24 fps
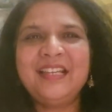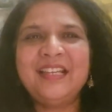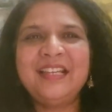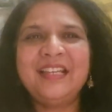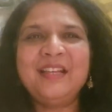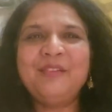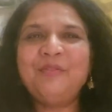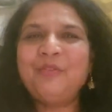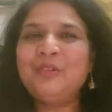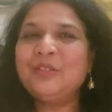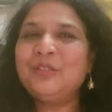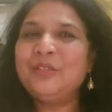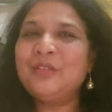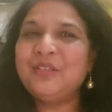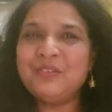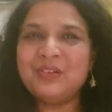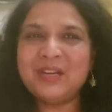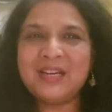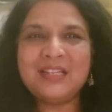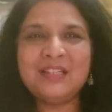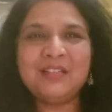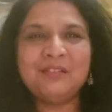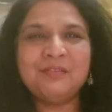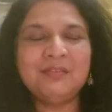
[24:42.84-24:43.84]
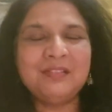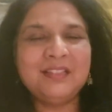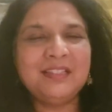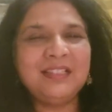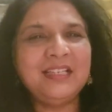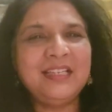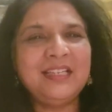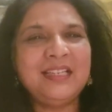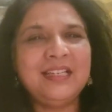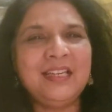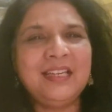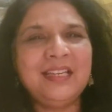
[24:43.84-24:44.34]
I've also interacted
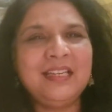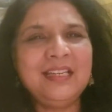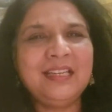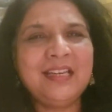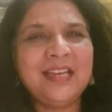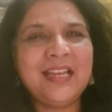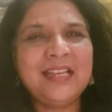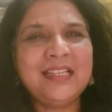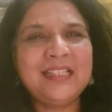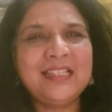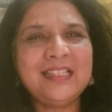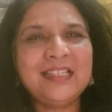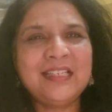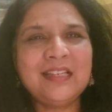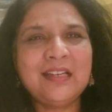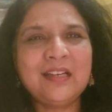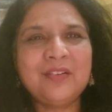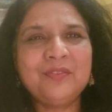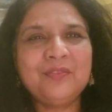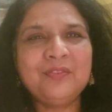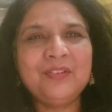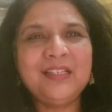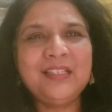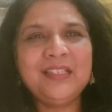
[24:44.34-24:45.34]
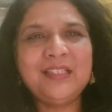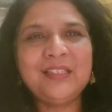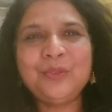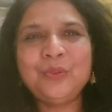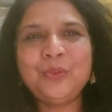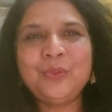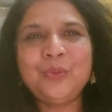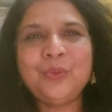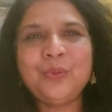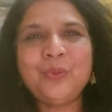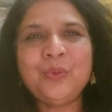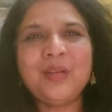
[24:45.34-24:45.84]
with Nancy
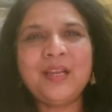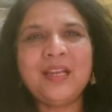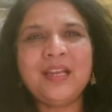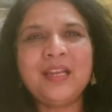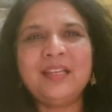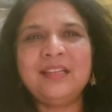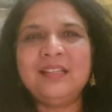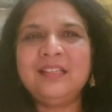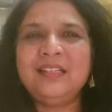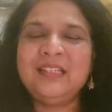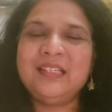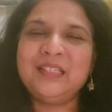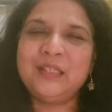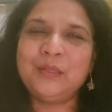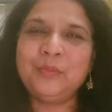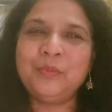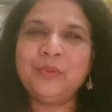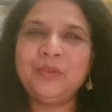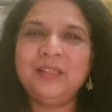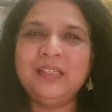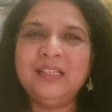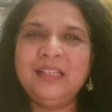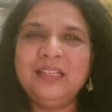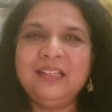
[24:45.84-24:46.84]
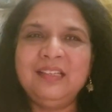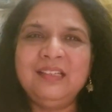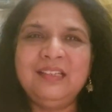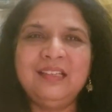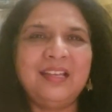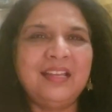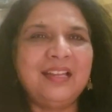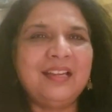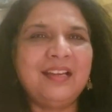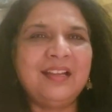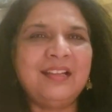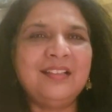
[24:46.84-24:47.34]
Arviso and Lisa Bolin
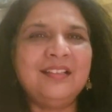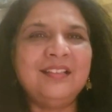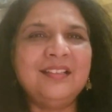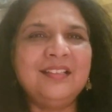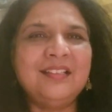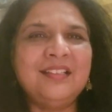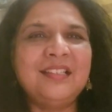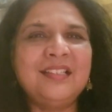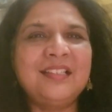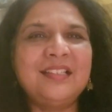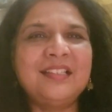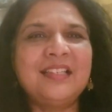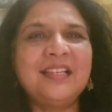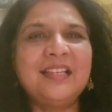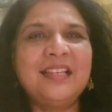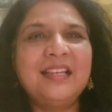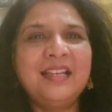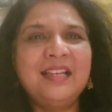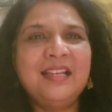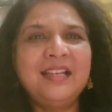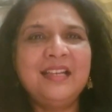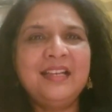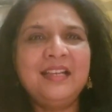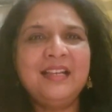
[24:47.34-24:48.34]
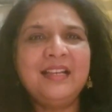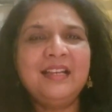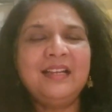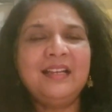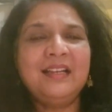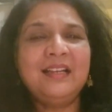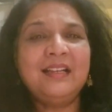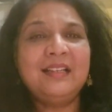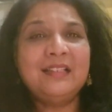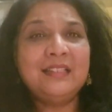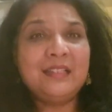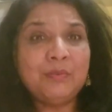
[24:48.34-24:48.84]
and others.
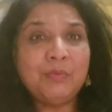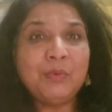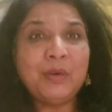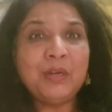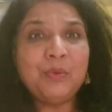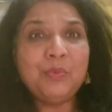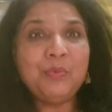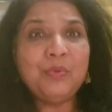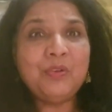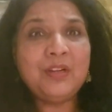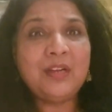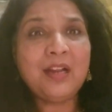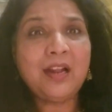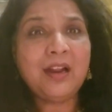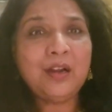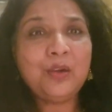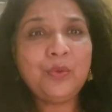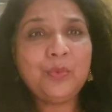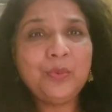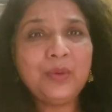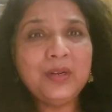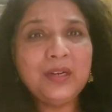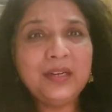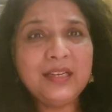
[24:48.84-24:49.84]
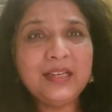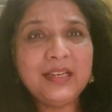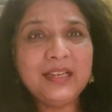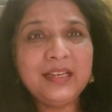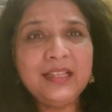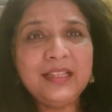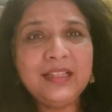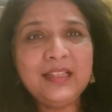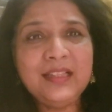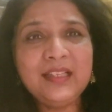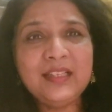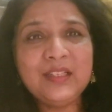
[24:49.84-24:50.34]
Some wonderful artwork
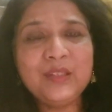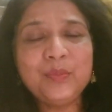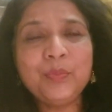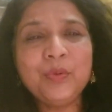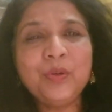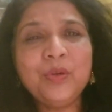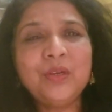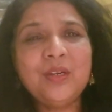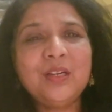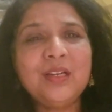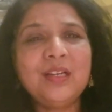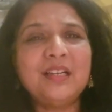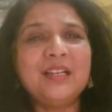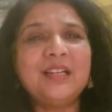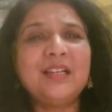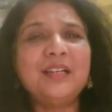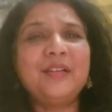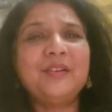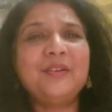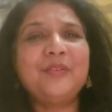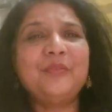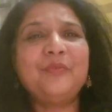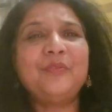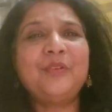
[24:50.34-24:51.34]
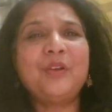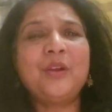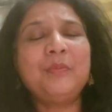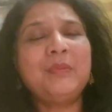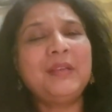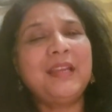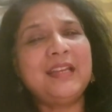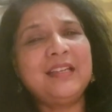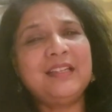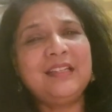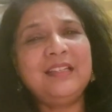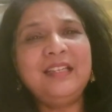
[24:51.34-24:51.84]
in this book
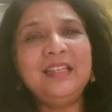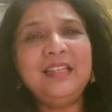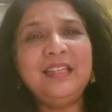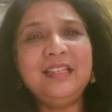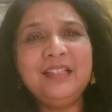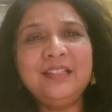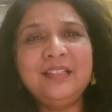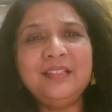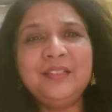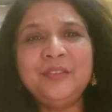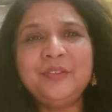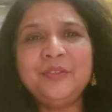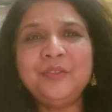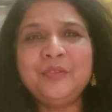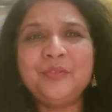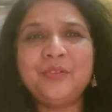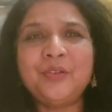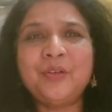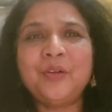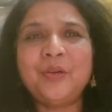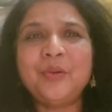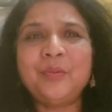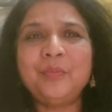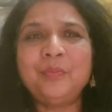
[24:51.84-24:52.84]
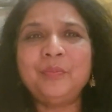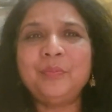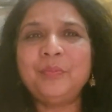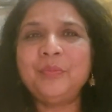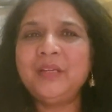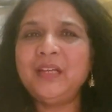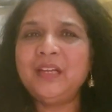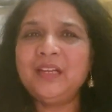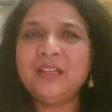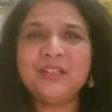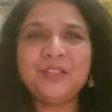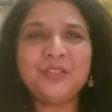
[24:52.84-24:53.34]
from Catalina, from
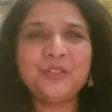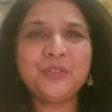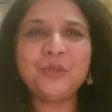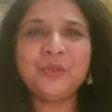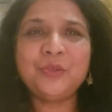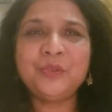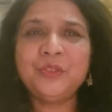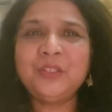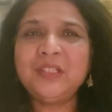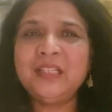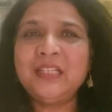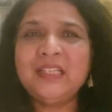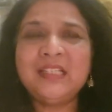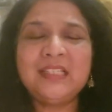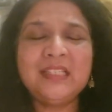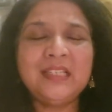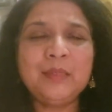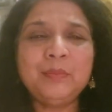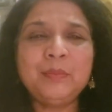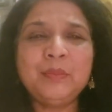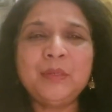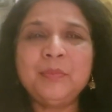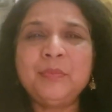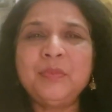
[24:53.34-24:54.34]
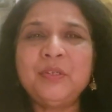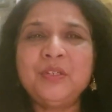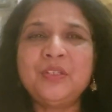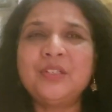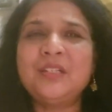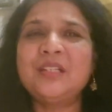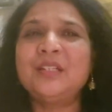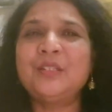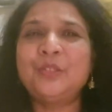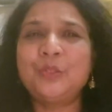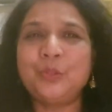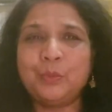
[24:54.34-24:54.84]
Priyanka Chaudhary, Seema
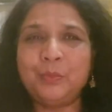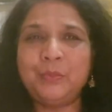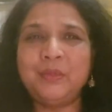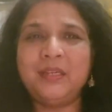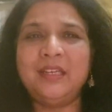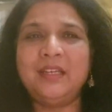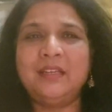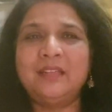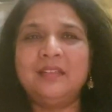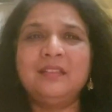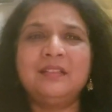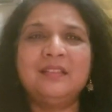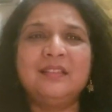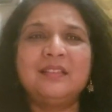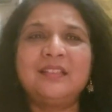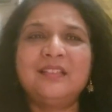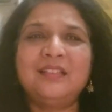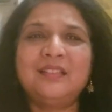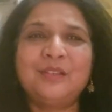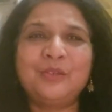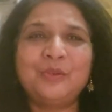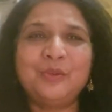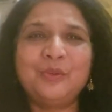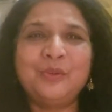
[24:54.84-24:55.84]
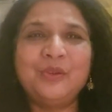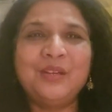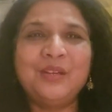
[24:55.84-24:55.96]
Mishra, so many others. So